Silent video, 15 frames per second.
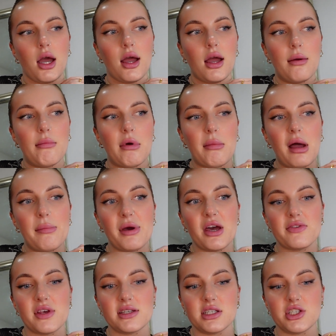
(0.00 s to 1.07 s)
Um, my
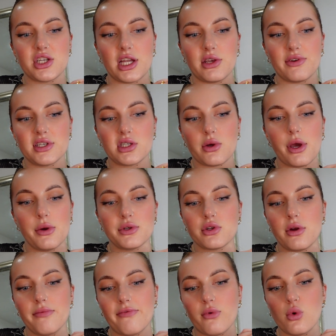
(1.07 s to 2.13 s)
birthday's in January, so I always
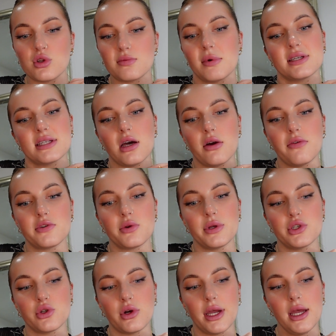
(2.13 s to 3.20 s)
try and force myself to
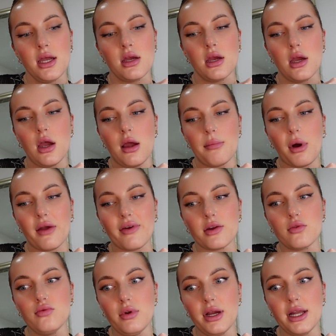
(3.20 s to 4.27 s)
enjoy it. But I've had
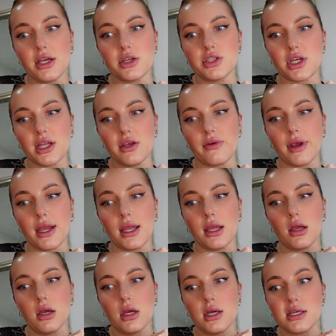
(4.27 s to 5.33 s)
a really good
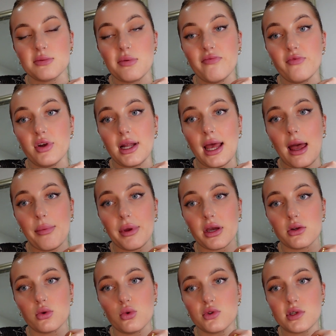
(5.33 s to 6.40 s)
January. It's been really epic
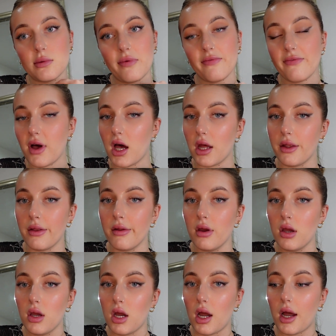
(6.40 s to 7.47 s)
and awesome and fun.
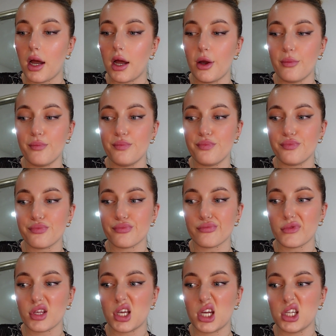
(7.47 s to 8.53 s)
Um,
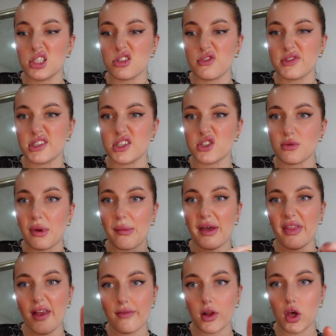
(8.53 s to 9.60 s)
and obviously, saw my
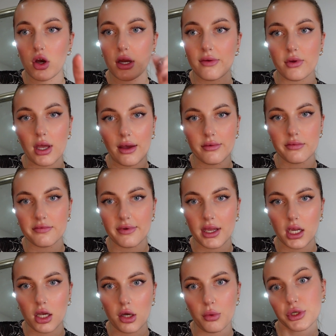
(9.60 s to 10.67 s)
birthday vlog. If you haven't,
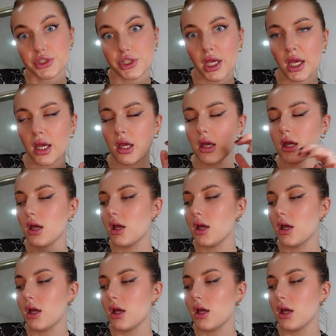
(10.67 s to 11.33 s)
go watch it.